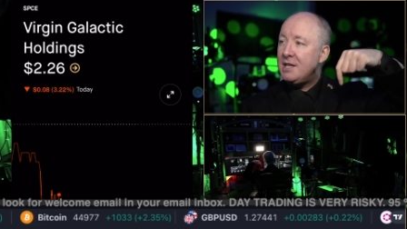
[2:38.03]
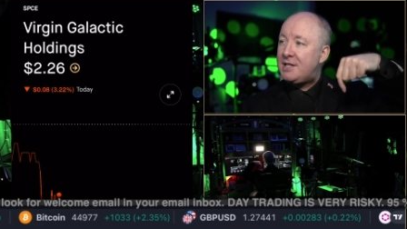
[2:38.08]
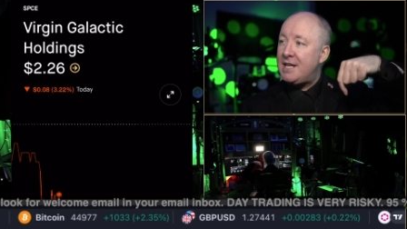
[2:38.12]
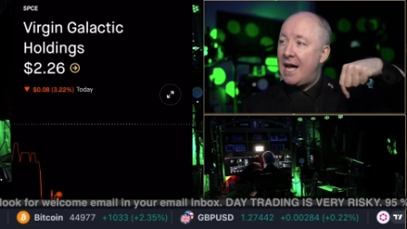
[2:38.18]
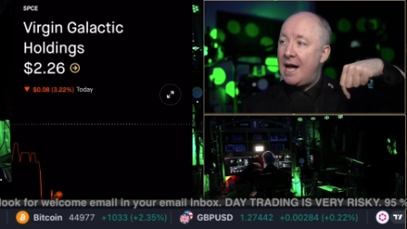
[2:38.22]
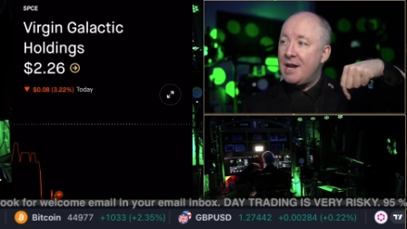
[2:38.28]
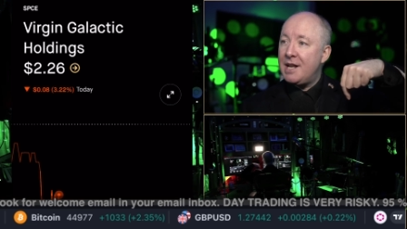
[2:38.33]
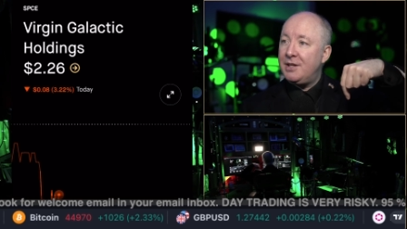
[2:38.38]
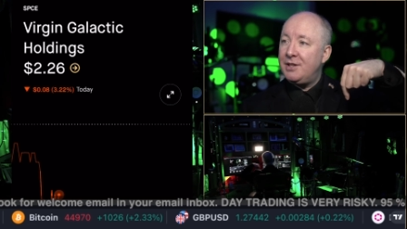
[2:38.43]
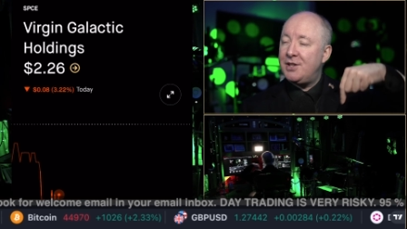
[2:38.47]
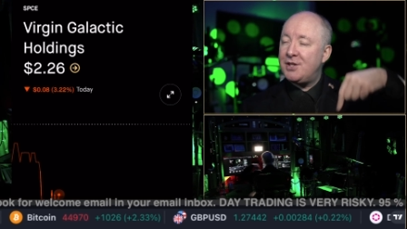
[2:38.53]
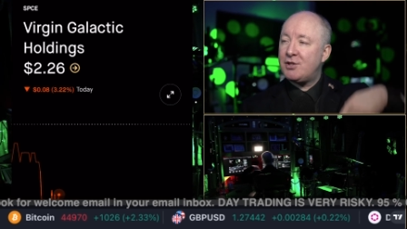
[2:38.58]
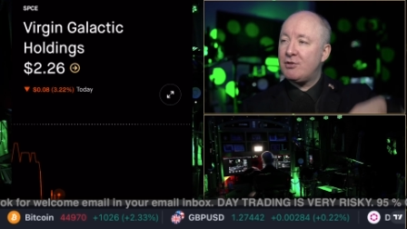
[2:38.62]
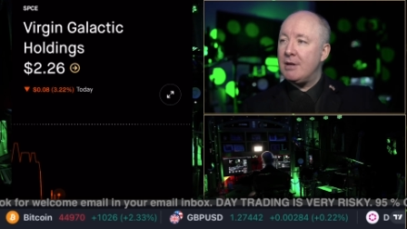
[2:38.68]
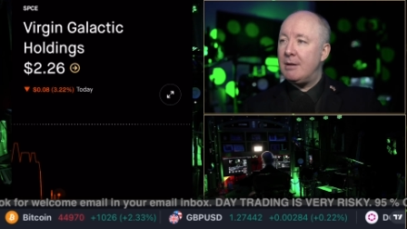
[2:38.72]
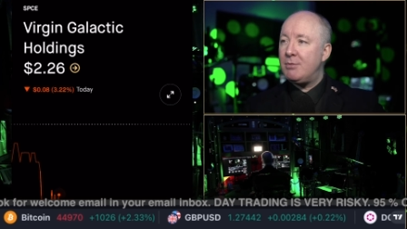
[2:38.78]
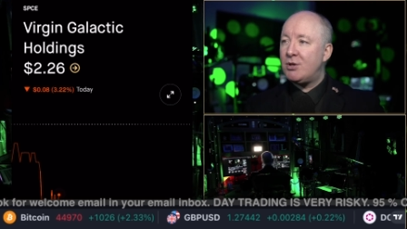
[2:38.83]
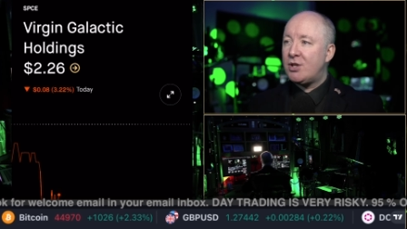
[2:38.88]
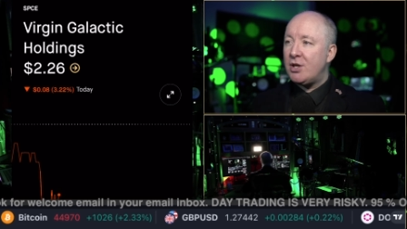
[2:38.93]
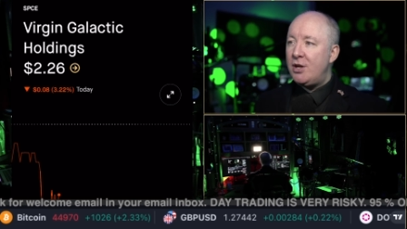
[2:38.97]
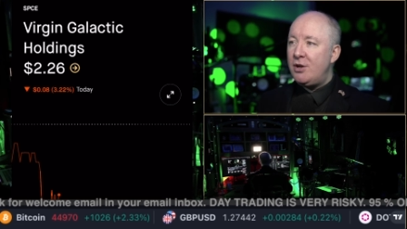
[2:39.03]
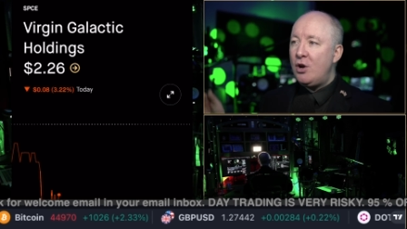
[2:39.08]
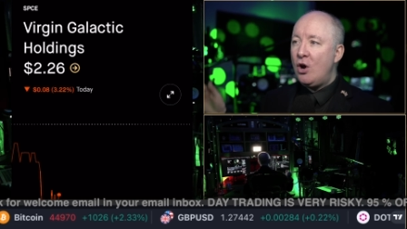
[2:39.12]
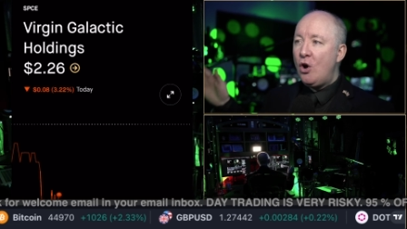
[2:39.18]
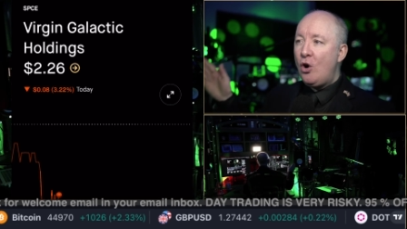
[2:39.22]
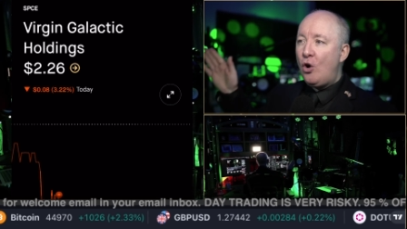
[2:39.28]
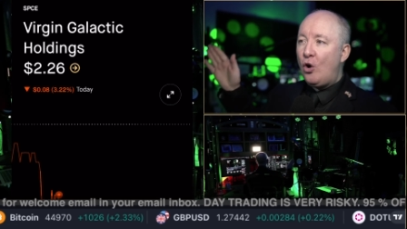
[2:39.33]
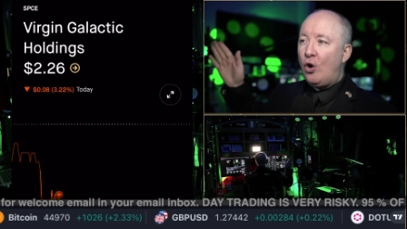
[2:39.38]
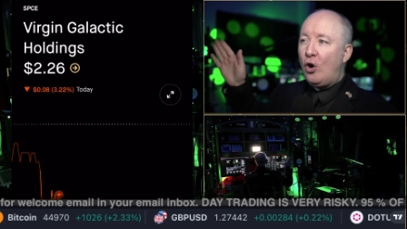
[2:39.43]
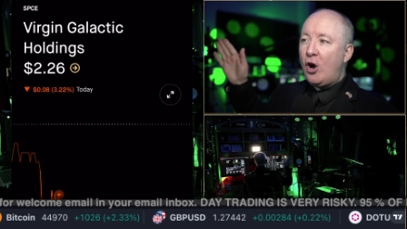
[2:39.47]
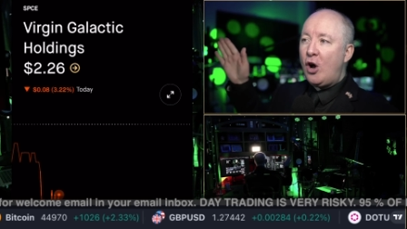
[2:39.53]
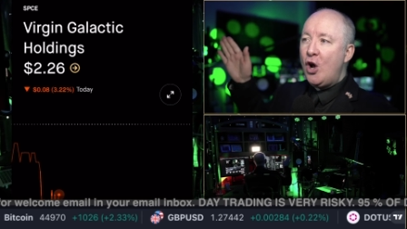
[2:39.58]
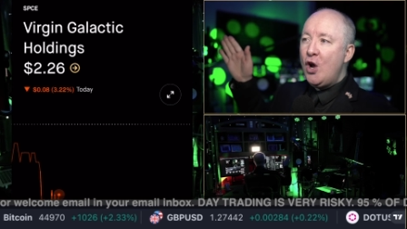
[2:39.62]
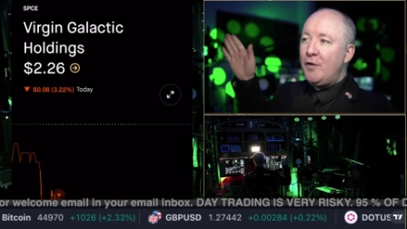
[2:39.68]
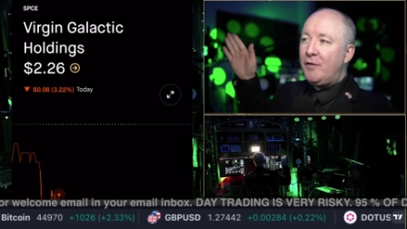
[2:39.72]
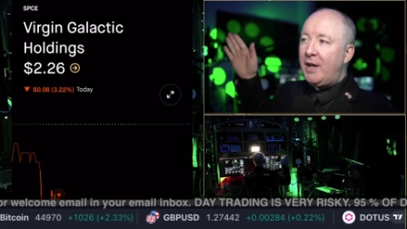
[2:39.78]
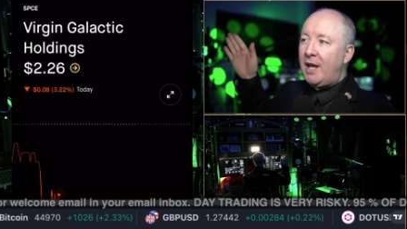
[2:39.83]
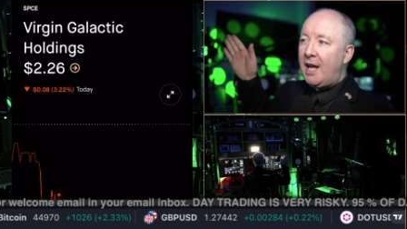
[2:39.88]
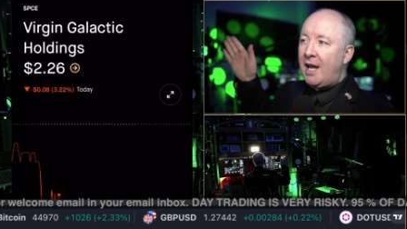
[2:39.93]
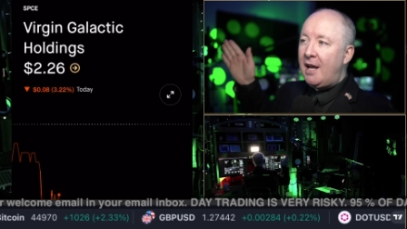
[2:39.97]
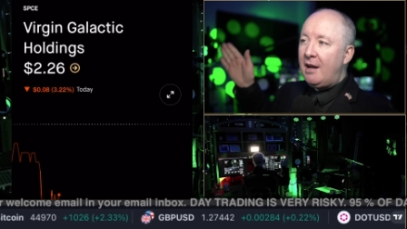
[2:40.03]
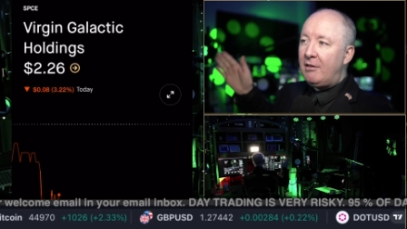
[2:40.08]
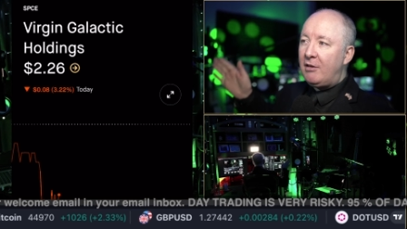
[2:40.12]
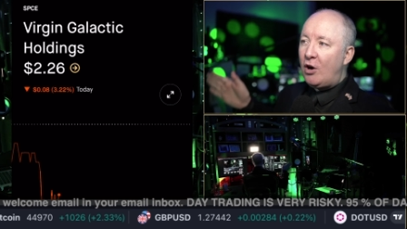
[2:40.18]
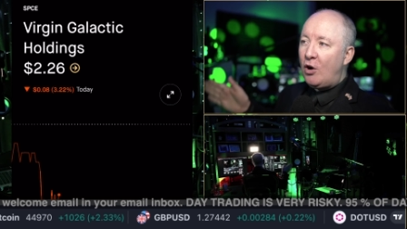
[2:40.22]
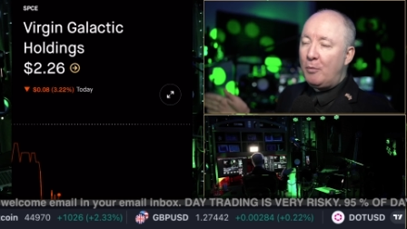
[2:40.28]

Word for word: down in the description or over here.